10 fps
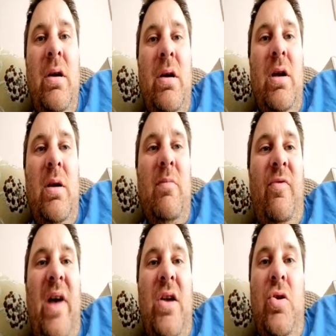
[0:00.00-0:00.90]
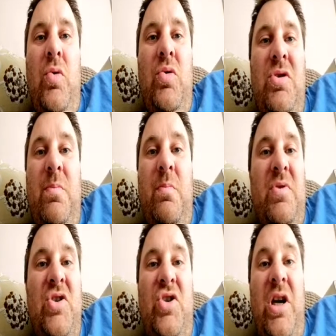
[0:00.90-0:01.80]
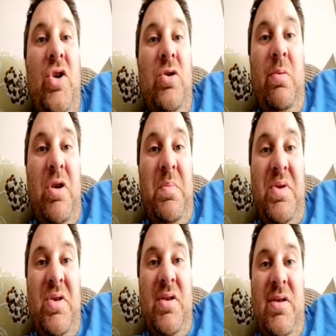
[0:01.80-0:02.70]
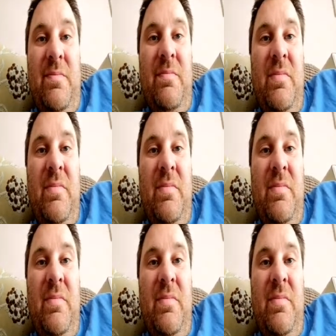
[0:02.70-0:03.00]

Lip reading: Fair use, it's educational purposes,